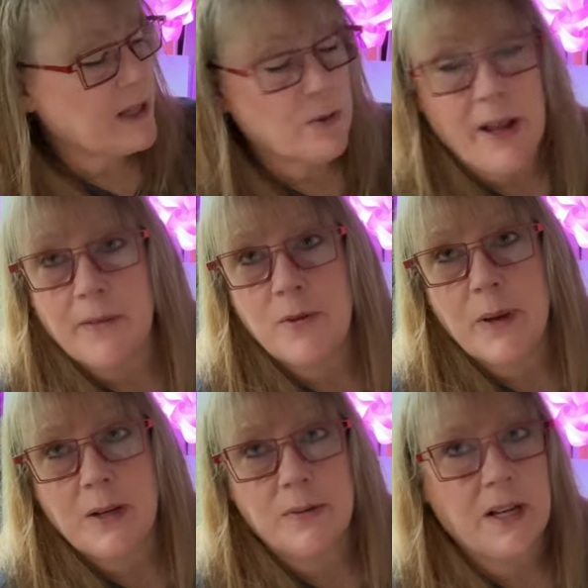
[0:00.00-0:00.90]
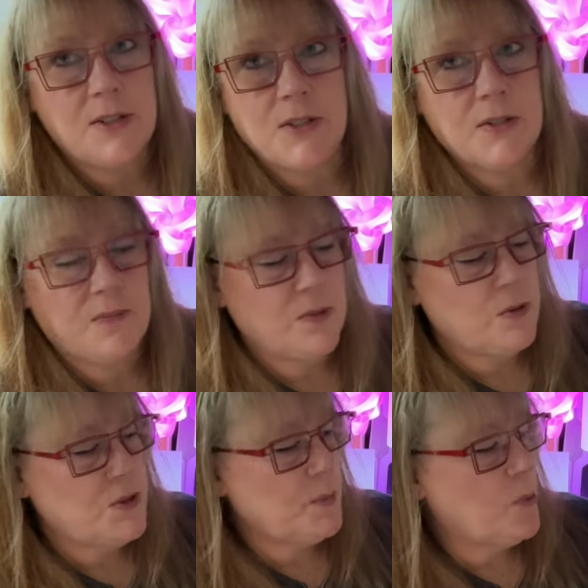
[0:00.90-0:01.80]
I don't have the battery. I just
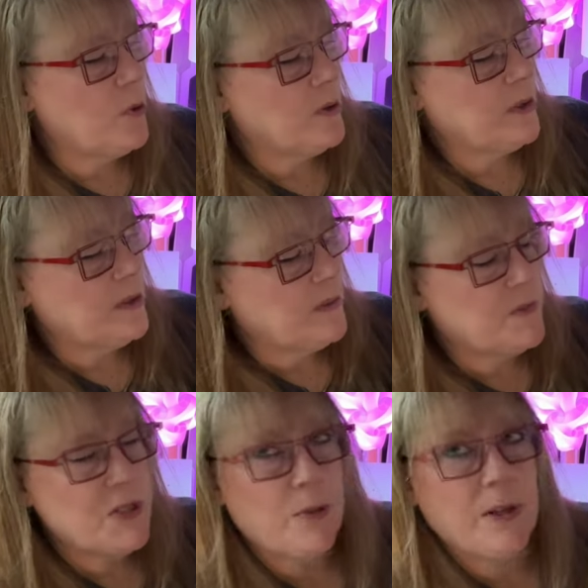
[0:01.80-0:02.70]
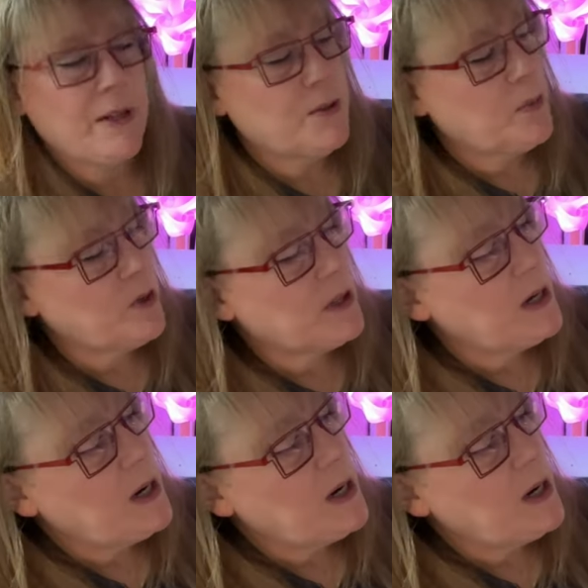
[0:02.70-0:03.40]
use the port, the cigarette lighter port.